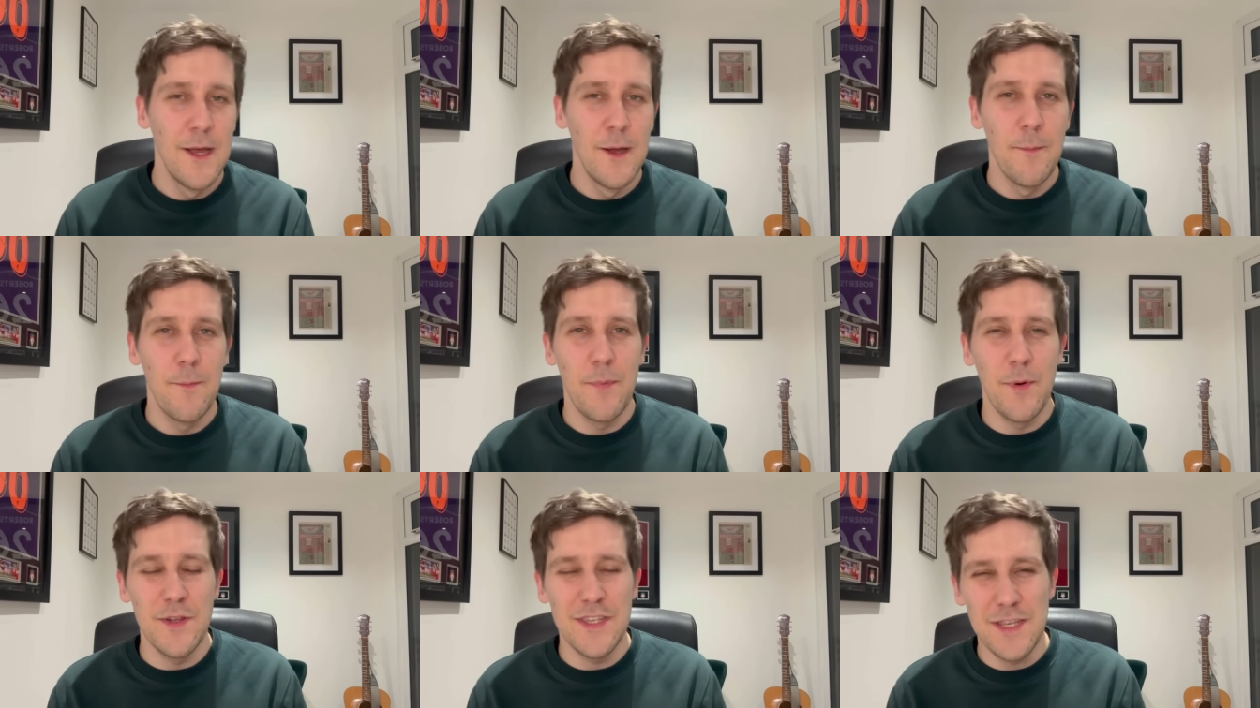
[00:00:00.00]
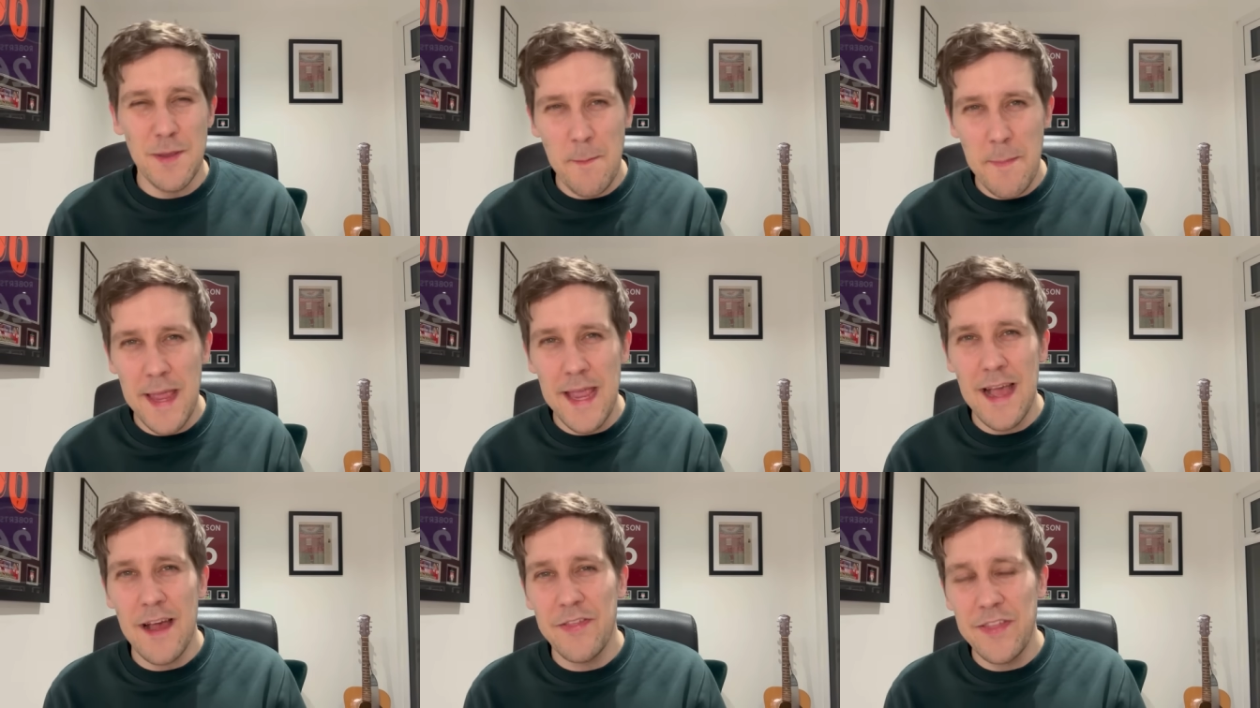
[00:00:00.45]
But to
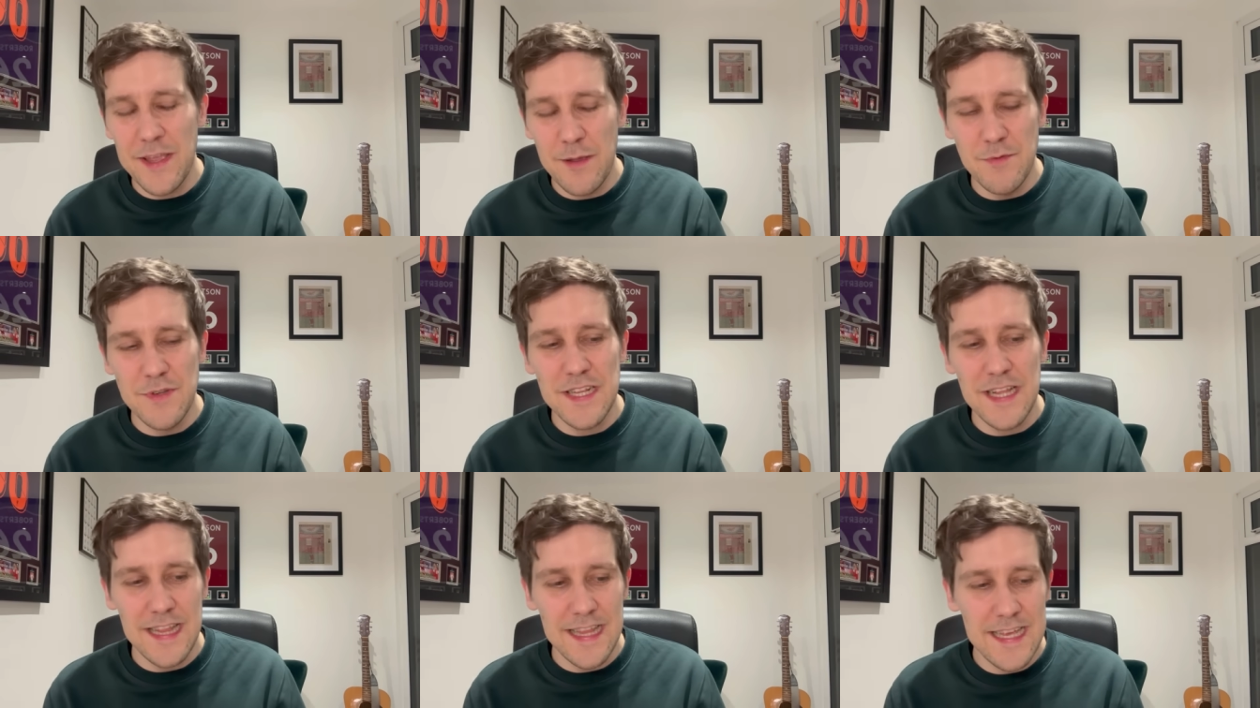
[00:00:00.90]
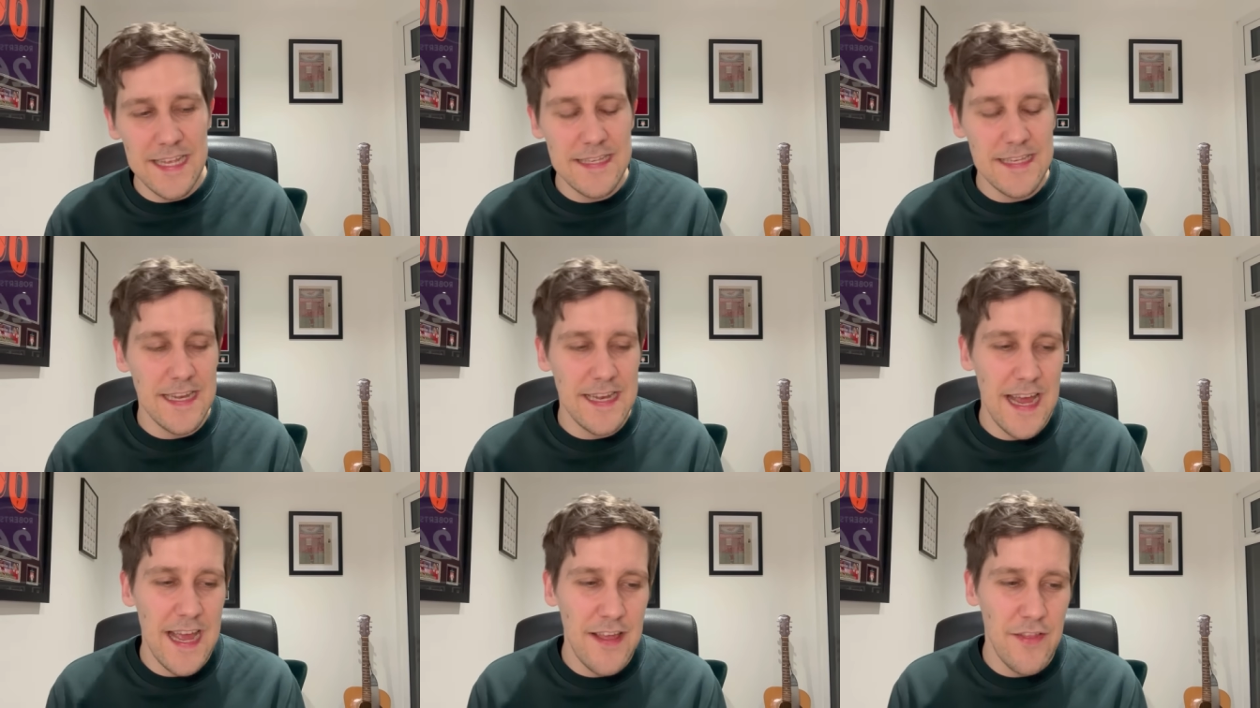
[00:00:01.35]
me, I think it was clear
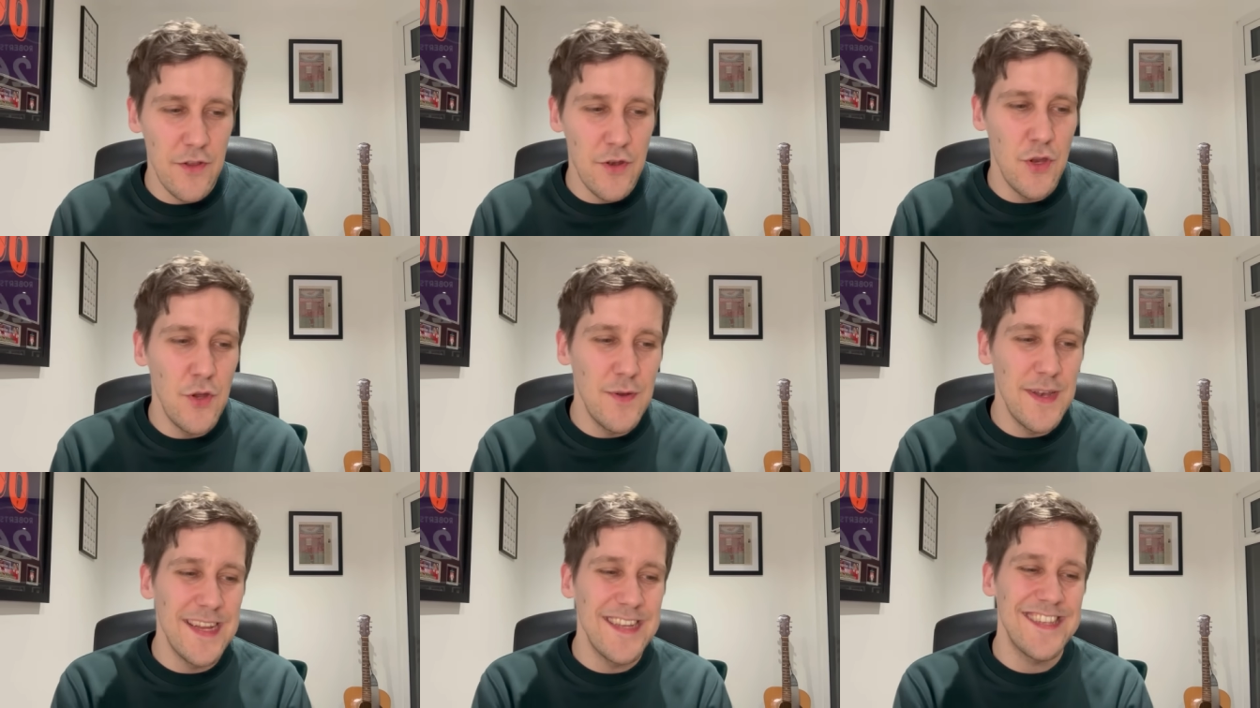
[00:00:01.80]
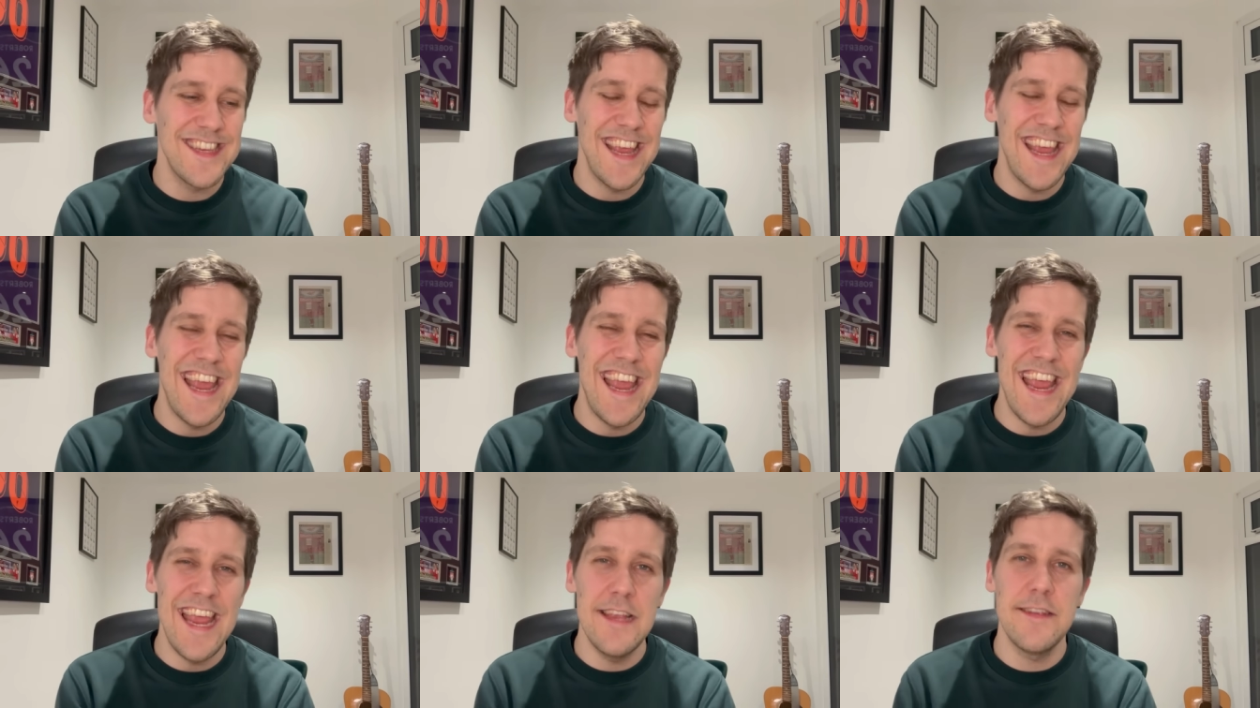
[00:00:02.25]
today that Núñez
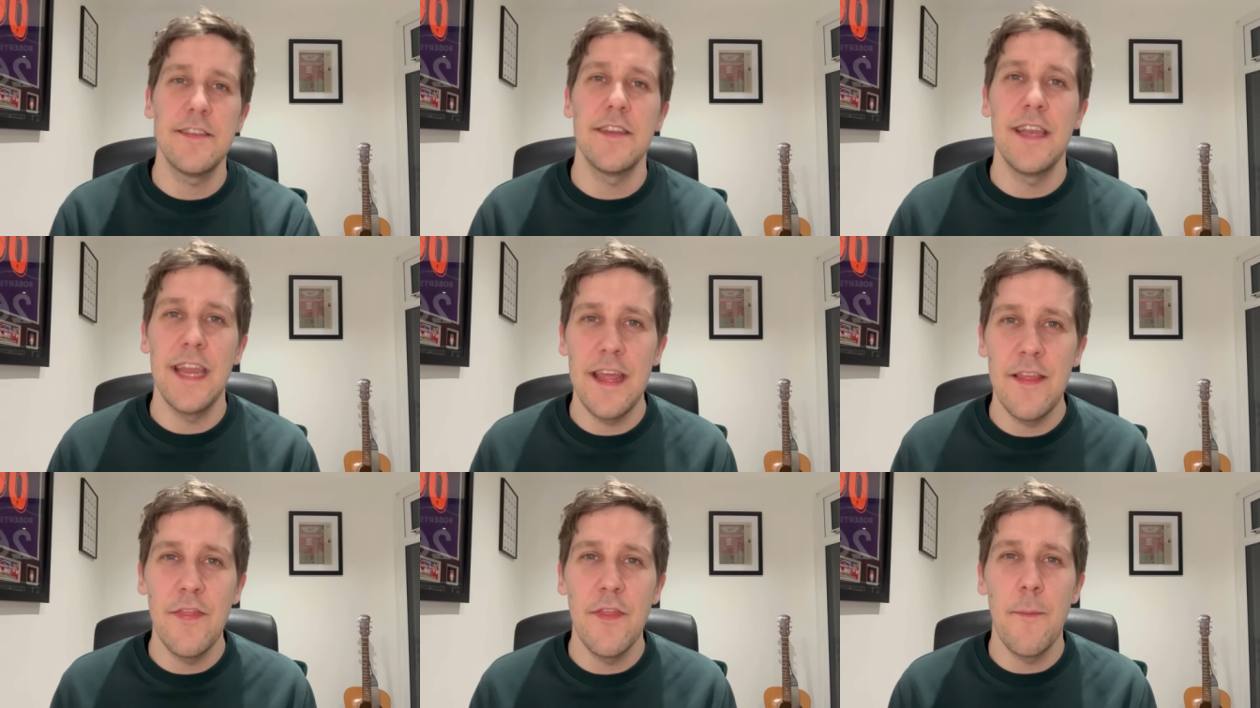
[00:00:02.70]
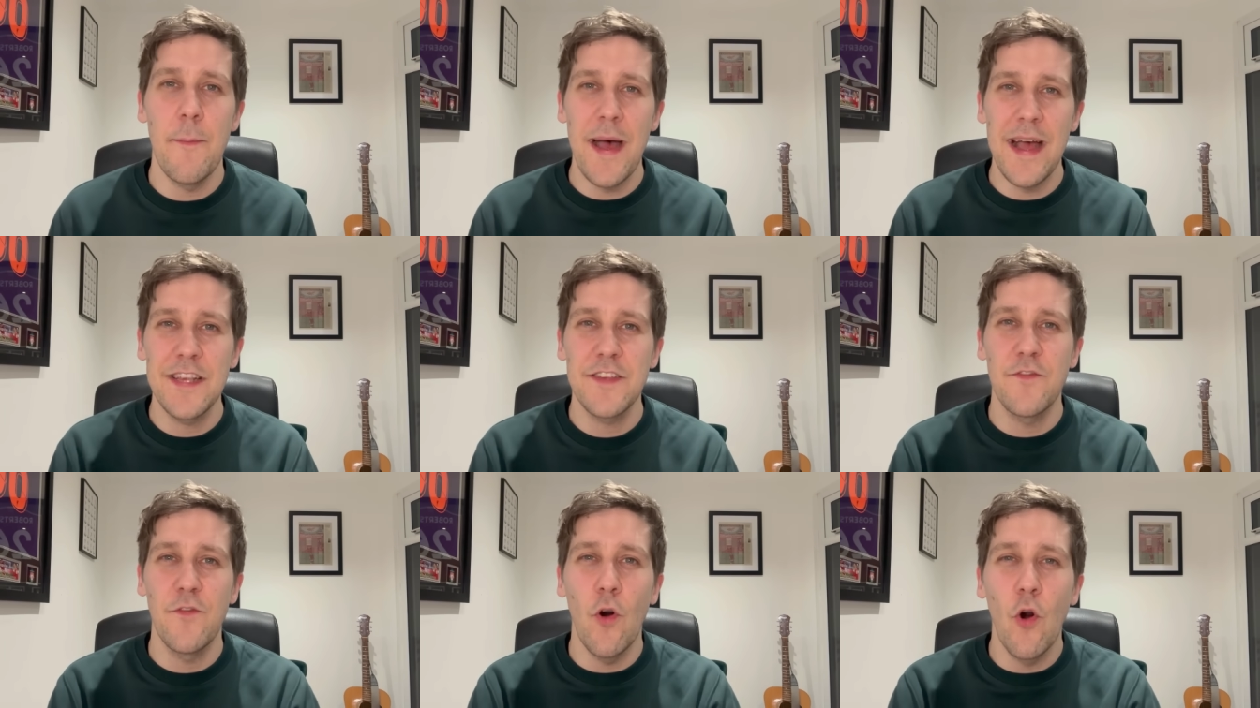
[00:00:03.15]
isn't in the
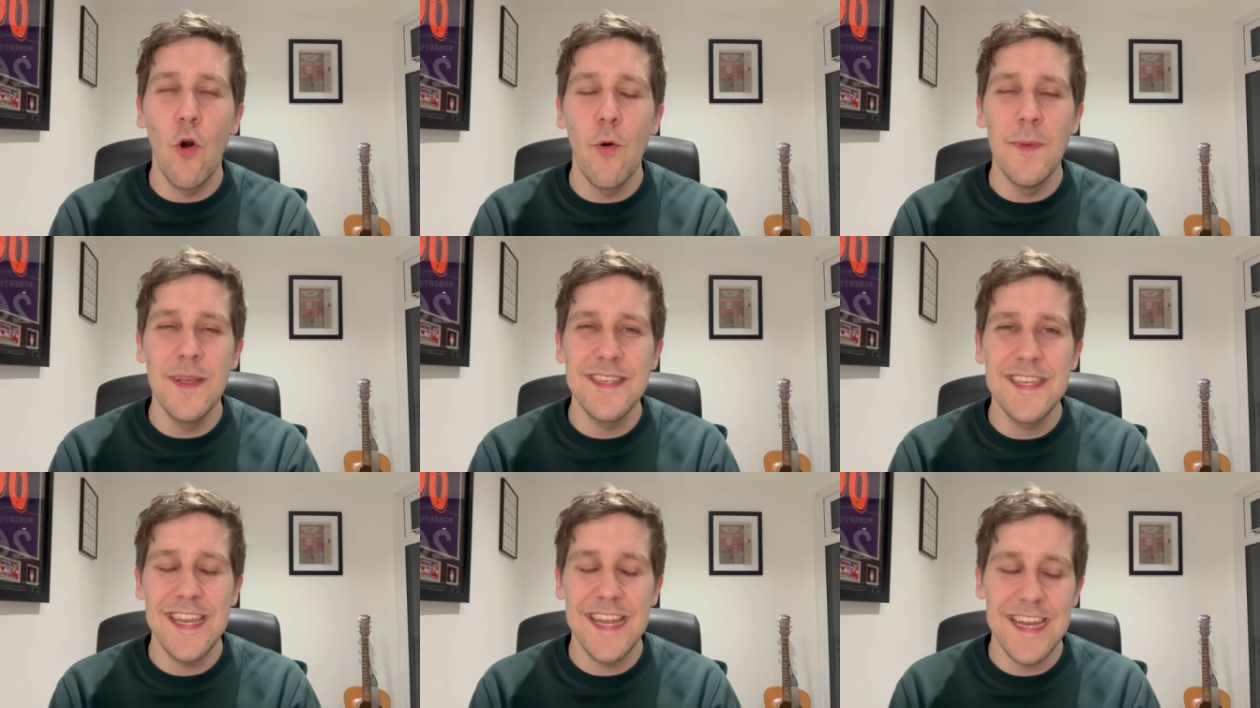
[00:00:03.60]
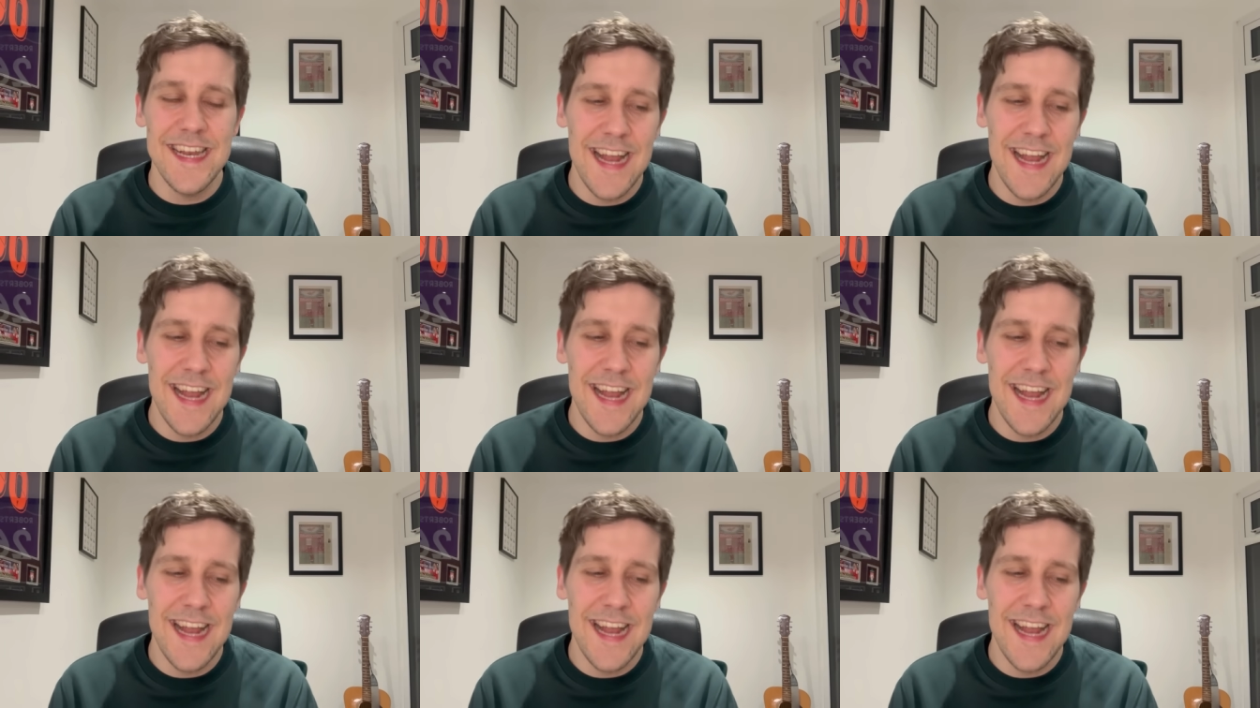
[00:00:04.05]
best form, is he?